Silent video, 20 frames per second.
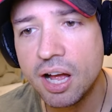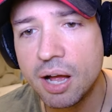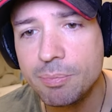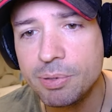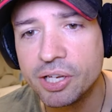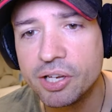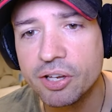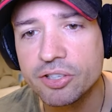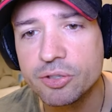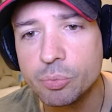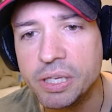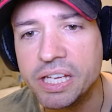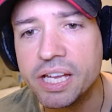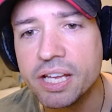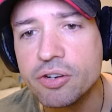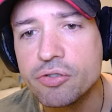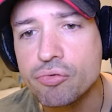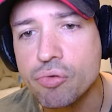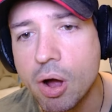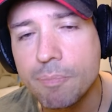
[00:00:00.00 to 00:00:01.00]
because we
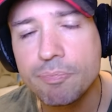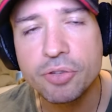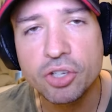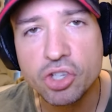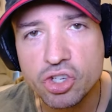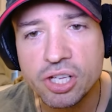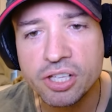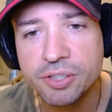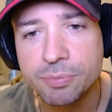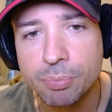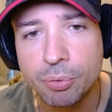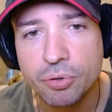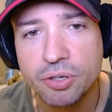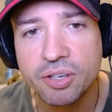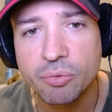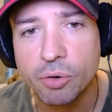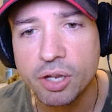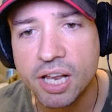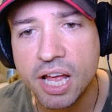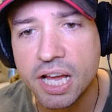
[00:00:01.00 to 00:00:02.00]
can drop the shields
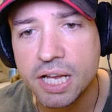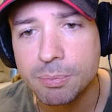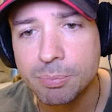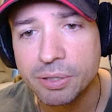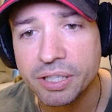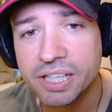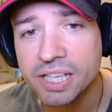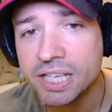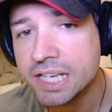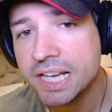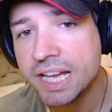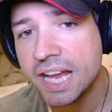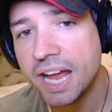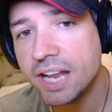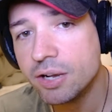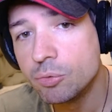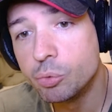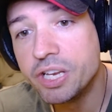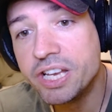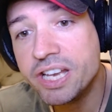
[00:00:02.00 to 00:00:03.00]
pretty reliably,
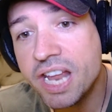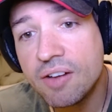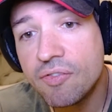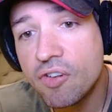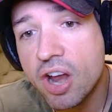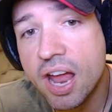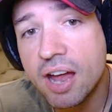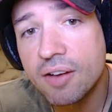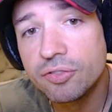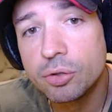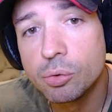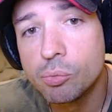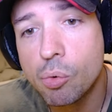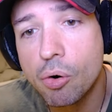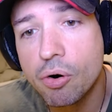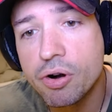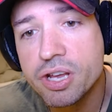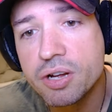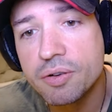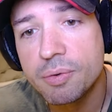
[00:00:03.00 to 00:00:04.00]
and we never have to
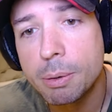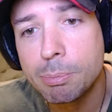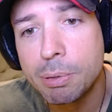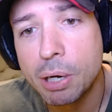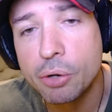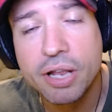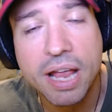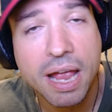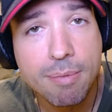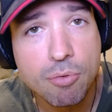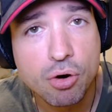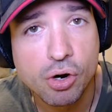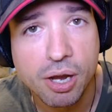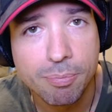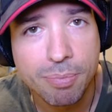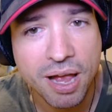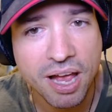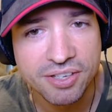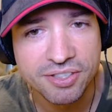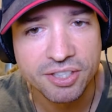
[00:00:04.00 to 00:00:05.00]
worry about ammo
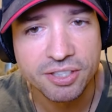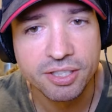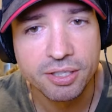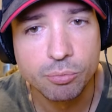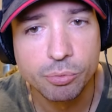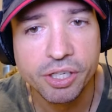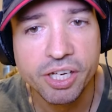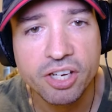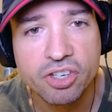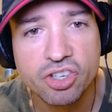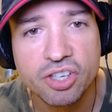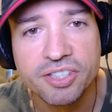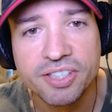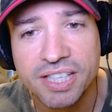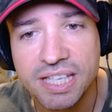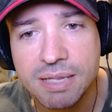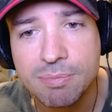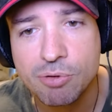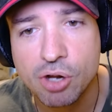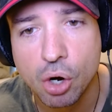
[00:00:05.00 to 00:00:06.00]
capacity. We could just
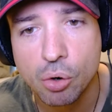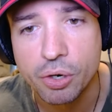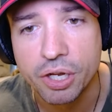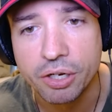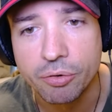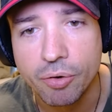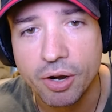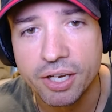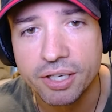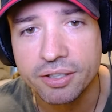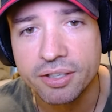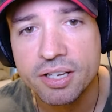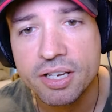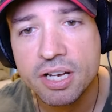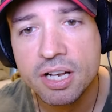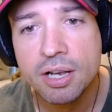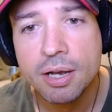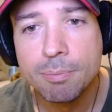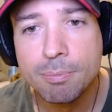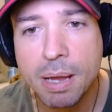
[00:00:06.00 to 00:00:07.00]
keep going, right?
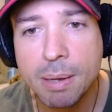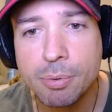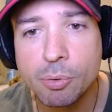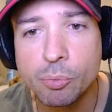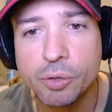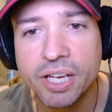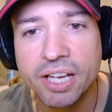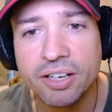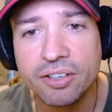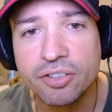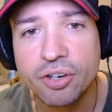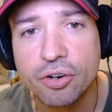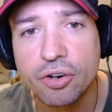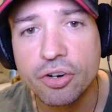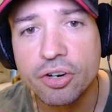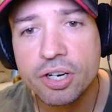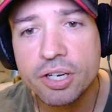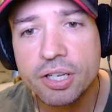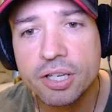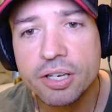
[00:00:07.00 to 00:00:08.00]
Maybe we
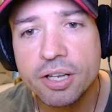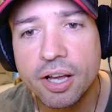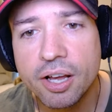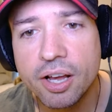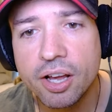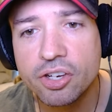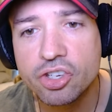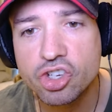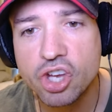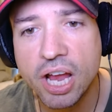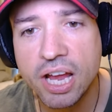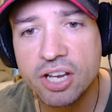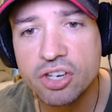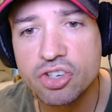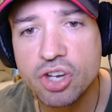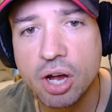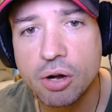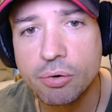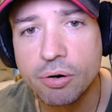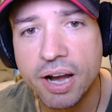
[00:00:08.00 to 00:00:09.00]

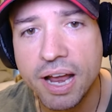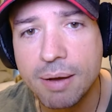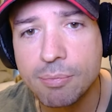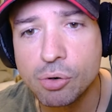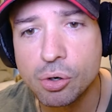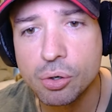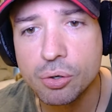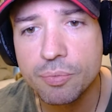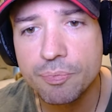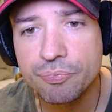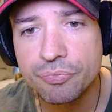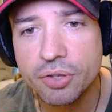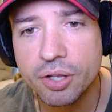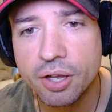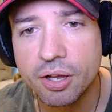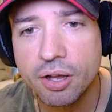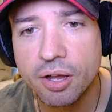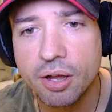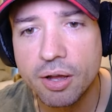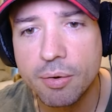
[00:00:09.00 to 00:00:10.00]
change our ammo.
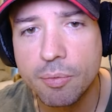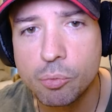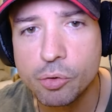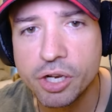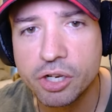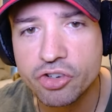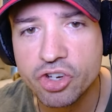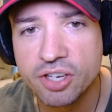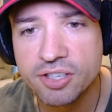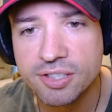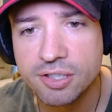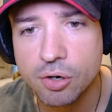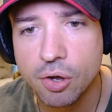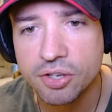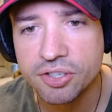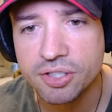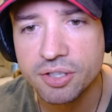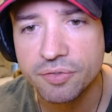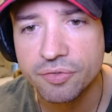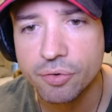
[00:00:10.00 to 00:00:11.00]
We just
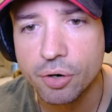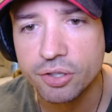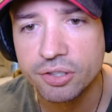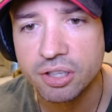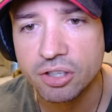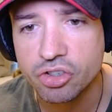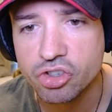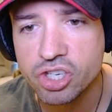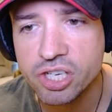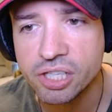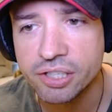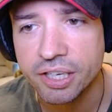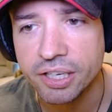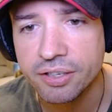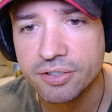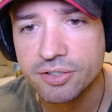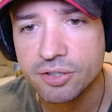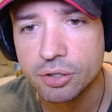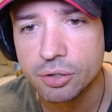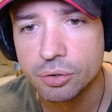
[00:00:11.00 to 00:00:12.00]
lost the frontal
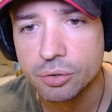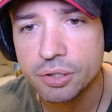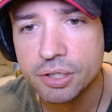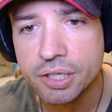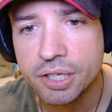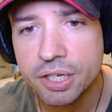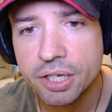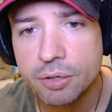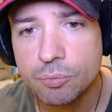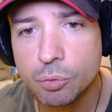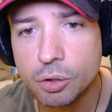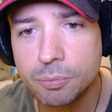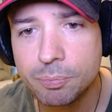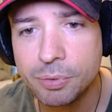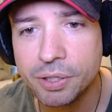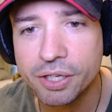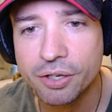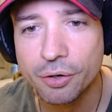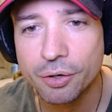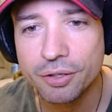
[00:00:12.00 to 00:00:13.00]
shielding, so would
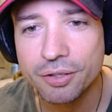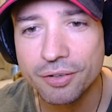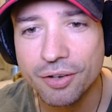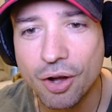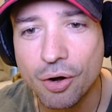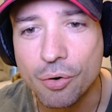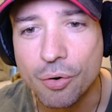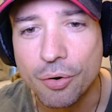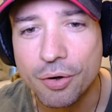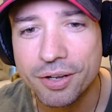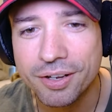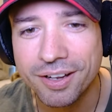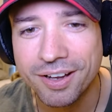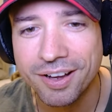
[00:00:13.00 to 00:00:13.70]
be good. Oh,